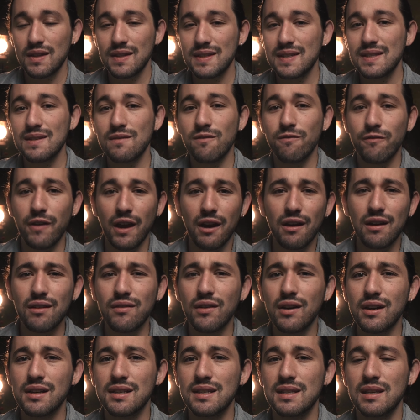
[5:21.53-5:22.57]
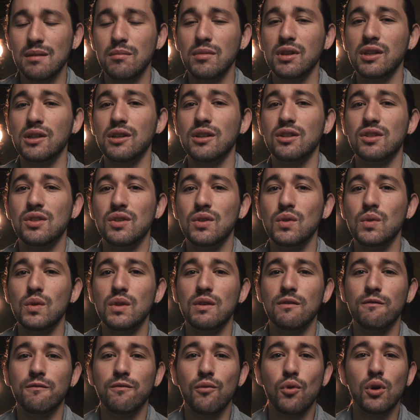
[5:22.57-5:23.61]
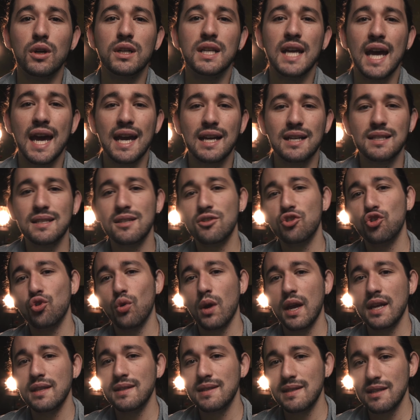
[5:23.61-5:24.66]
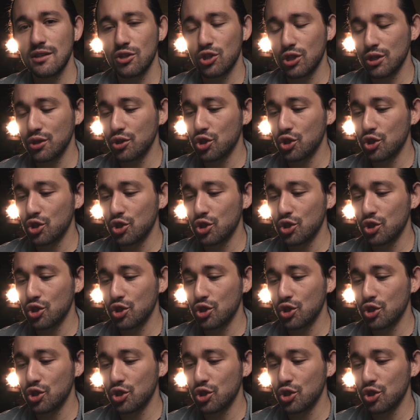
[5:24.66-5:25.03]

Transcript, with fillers: this is very, very similar to the vortex transition